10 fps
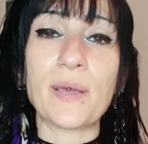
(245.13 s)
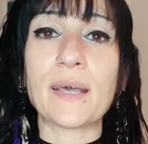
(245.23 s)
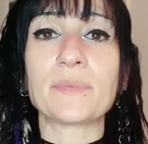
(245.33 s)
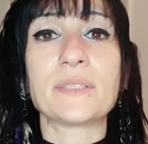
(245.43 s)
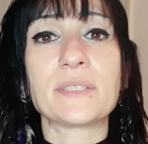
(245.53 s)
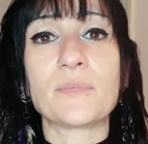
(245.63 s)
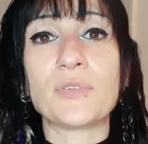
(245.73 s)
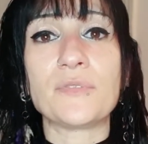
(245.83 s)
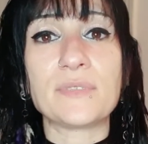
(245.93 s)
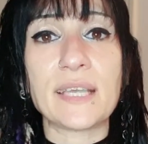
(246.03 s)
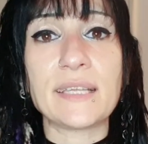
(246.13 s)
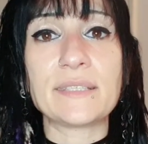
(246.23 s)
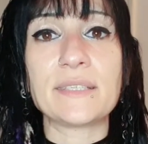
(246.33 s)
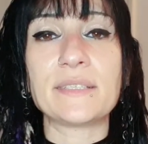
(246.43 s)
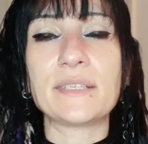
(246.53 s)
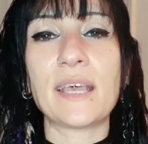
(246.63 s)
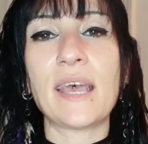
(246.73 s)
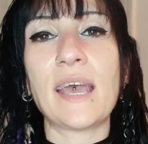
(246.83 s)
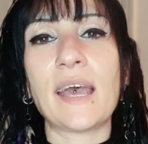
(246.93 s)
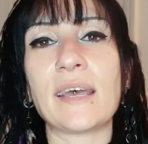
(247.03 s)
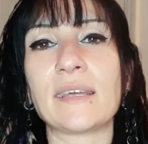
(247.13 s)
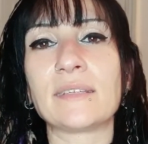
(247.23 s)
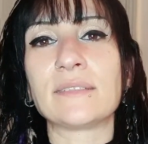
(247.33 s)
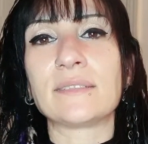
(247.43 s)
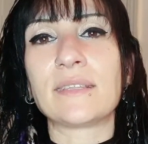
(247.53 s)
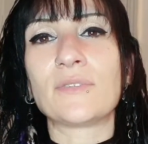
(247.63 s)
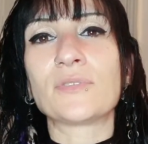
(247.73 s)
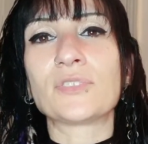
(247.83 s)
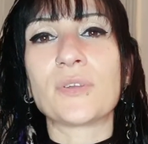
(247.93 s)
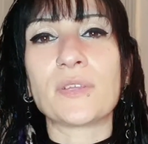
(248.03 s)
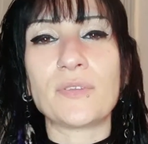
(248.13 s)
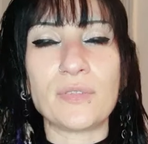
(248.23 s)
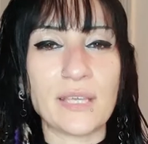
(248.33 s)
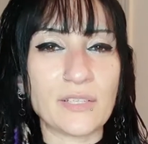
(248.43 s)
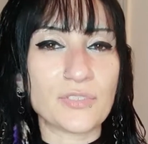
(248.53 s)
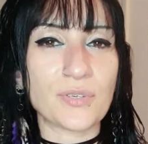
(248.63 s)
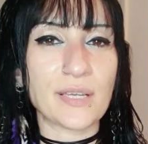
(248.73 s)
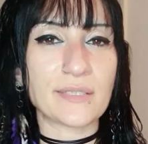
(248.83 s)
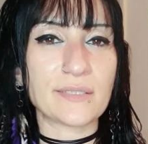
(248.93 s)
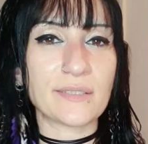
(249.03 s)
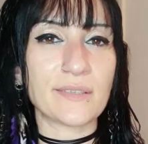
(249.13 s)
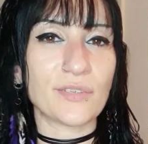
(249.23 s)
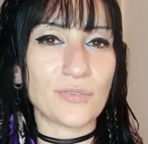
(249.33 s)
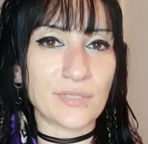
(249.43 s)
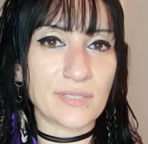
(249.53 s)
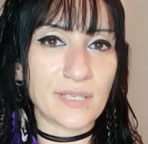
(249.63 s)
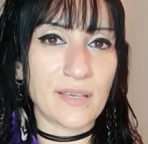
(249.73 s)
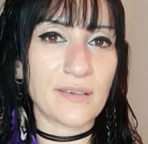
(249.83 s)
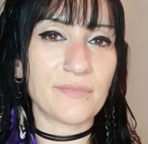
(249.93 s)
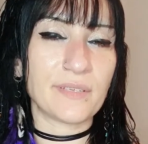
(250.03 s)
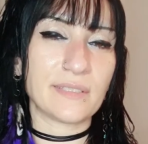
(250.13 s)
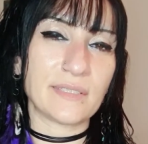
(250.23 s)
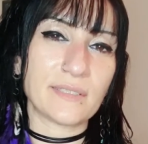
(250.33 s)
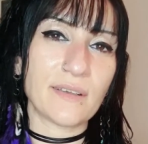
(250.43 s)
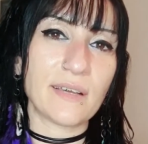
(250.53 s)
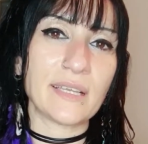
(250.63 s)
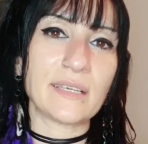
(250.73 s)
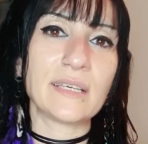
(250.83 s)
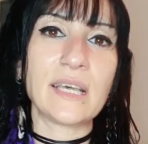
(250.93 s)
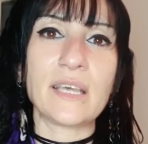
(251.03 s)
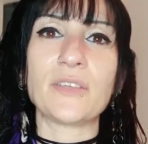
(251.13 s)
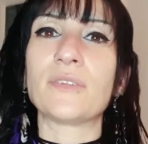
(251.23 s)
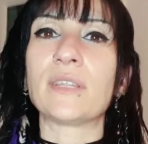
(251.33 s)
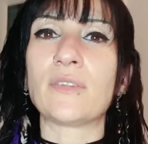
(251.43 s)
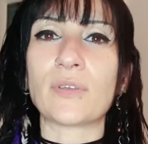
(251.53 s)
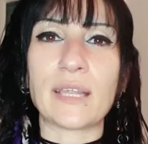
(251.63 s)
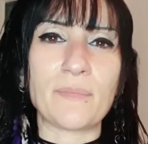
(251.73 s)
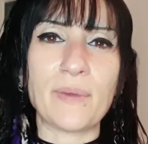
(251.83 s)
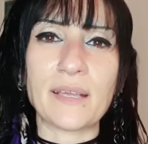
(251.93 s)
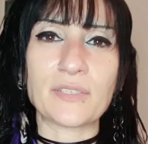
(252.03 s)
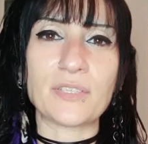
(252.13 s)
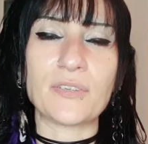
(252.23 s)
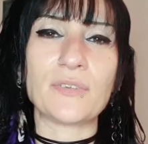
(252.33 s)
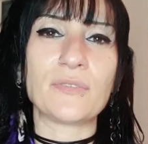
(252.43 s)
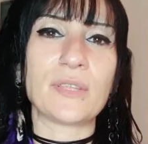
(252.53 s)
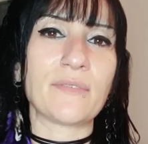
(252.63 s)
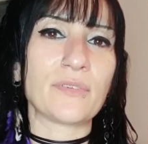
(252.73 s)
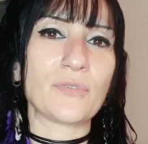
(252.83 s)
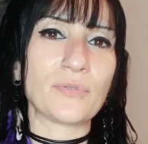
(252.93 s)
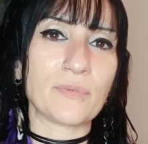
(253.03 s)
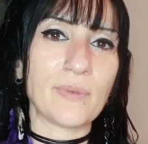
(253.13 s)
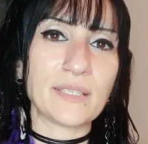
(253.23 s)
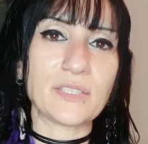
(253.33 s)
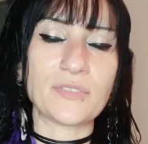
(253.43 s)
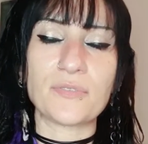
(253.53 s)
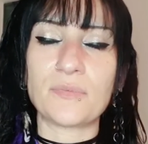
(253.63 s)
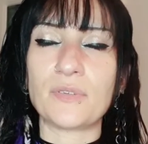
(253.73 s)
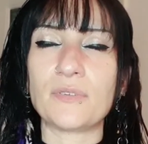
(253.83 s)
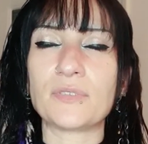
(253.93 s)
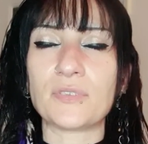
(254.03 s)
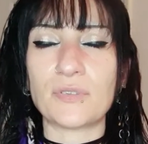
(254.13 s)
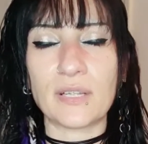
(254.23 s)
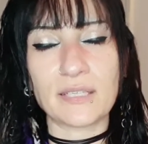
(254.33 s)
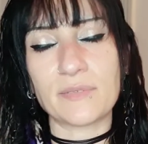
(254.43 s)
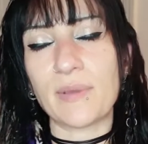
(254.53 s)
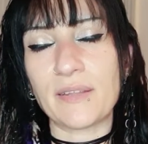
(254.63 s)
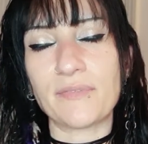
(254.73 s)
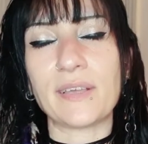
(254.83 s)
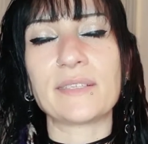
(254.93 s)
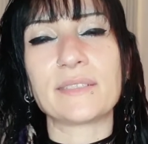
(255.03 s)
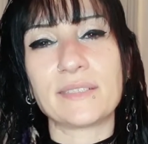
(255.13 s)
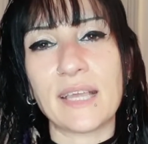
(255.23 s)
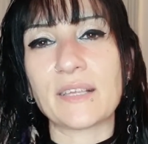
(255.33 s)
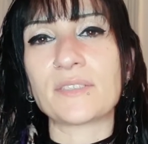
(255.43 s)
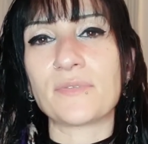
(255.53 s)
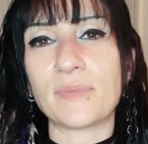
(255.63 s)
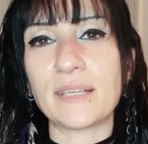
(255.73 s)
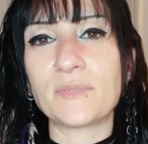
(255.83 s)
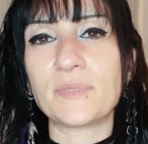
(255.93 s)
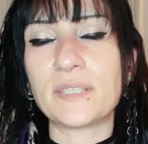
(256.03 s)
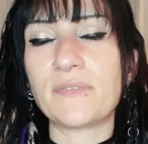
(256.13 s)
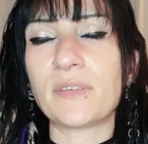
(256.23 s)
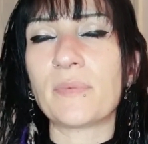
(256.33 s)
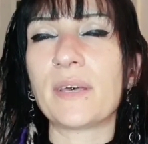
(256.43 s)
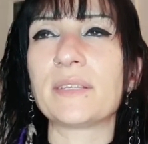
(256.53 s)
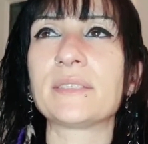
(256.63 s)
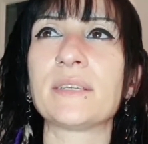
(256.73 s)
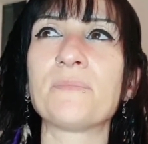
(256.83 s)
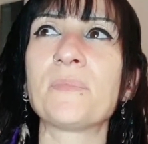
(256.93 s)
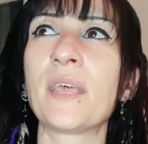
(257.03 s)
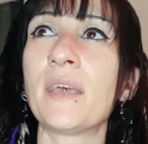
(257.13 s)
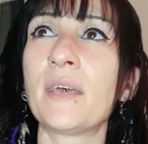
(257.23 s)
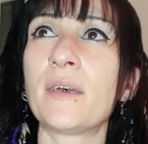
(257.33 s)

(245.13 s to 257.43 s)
Perhaps it's someone you've dated and they're not showing you the interest that you deserve and desire. You know, they're not getting back to you. They've ignored a message from you. So you'd like to manifest a text from that specific person.